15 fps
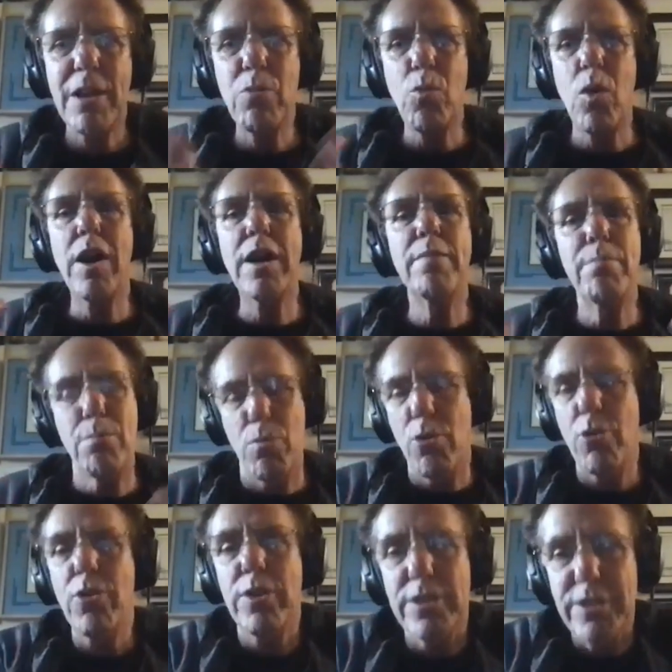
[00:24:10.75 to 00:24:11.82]
I want
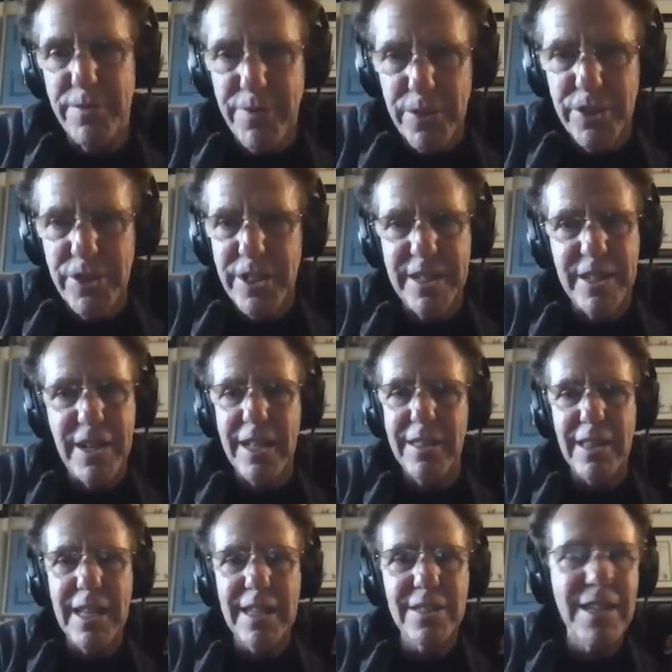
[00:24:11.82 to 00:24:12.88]
more diversity,
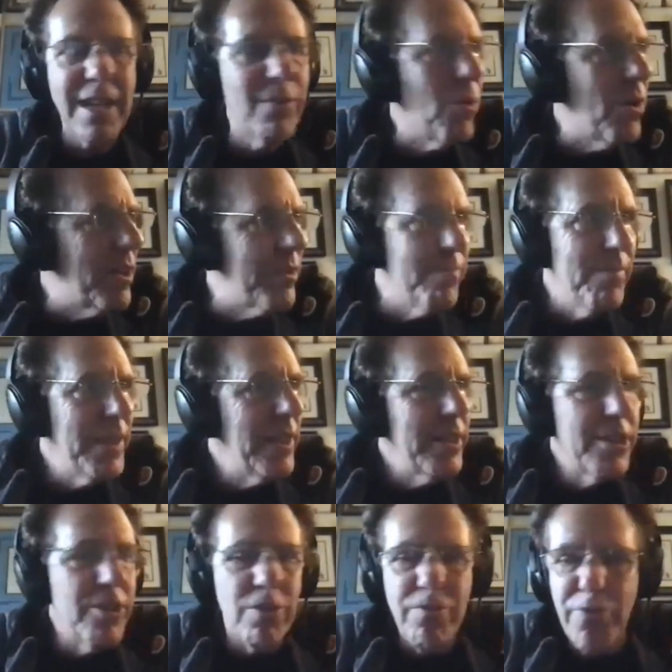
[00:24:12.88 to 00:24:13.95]
not less. I want,
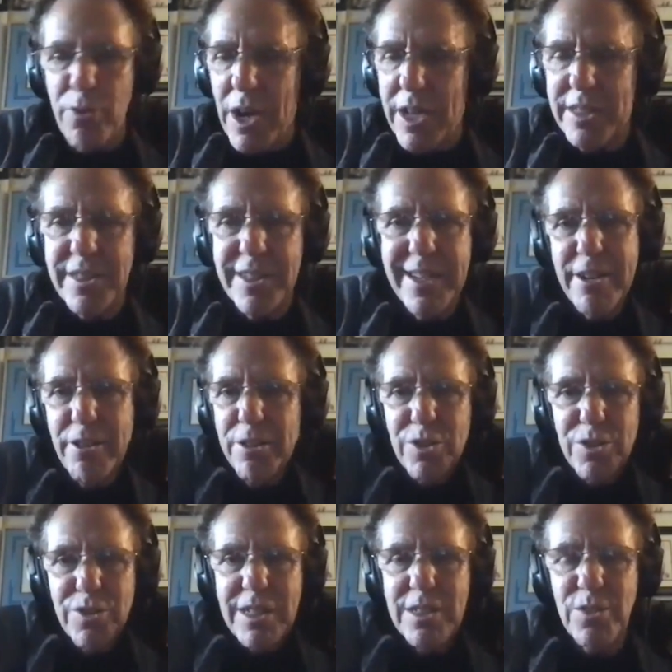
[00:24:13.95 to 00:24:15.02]
you know, Faran Tahir,
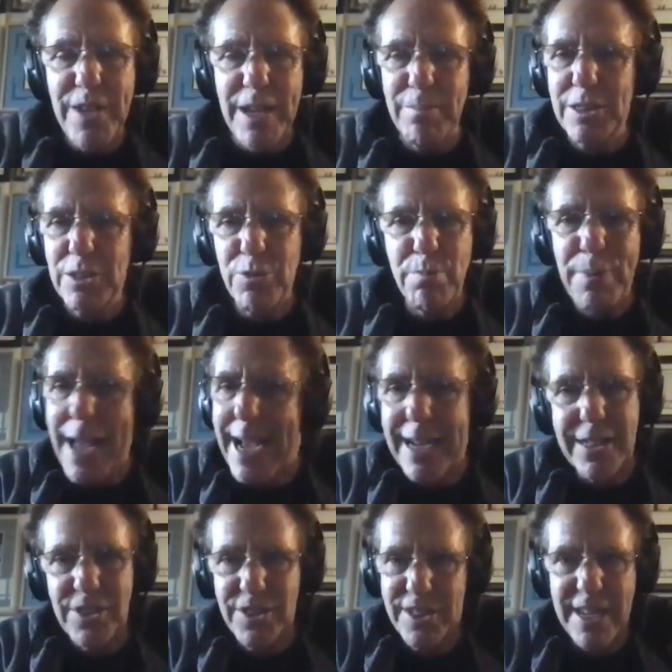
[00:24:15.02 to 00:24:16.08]
his, his family's from
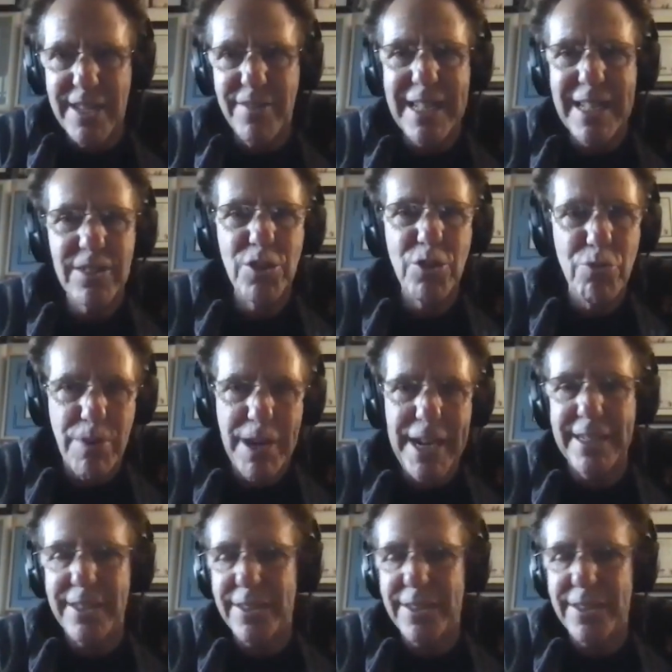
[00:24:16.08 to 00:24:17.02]
Pakistan. That's great.